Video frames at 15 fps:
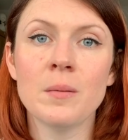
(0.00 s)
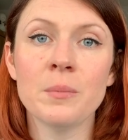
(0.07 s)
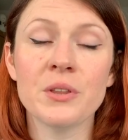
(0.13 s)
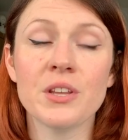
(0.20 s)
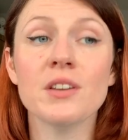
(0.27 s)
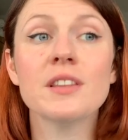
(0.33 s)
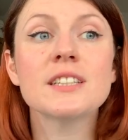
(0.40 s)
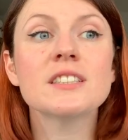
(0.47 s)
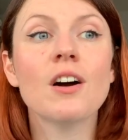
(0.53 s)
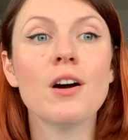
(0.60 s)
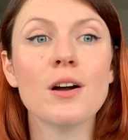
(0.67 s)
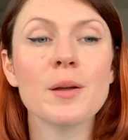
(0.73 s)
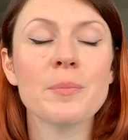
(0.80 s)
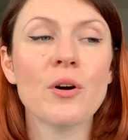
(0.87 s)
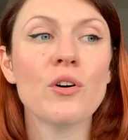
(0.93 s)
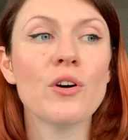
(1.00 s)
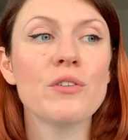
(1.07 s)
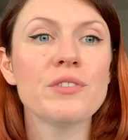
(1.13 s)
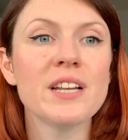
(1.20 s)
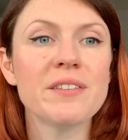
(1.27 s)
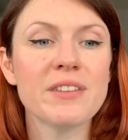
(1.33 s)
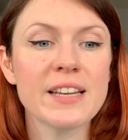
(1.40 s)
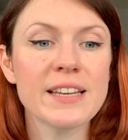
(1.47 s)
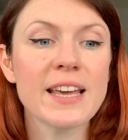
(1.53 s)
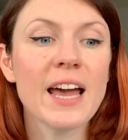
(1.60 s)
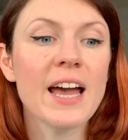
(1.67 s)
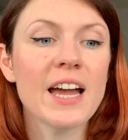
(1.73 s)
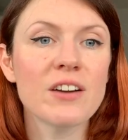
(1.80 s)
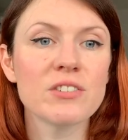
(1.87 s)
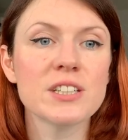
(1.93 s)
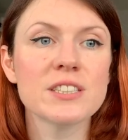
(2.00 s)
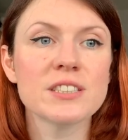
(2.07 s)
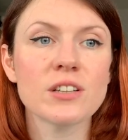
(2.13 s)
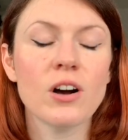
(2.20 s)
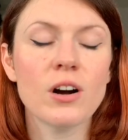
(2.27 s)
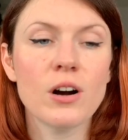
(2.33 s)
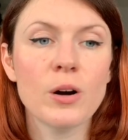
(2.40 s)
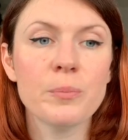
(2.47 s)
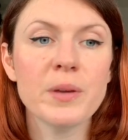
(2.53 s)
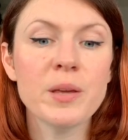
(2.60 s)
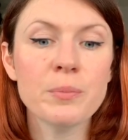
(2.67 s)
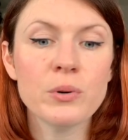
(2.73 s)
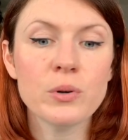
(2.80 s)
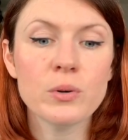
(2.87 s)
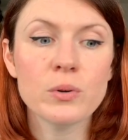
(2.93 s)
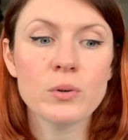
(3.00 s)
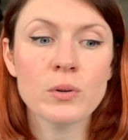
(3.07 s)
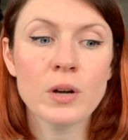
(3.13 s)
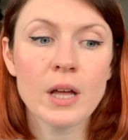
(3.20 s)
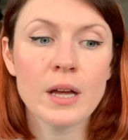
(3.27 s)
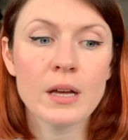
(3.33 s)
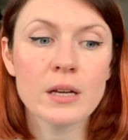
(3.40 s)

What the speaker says: But the other type of live-in carers are people,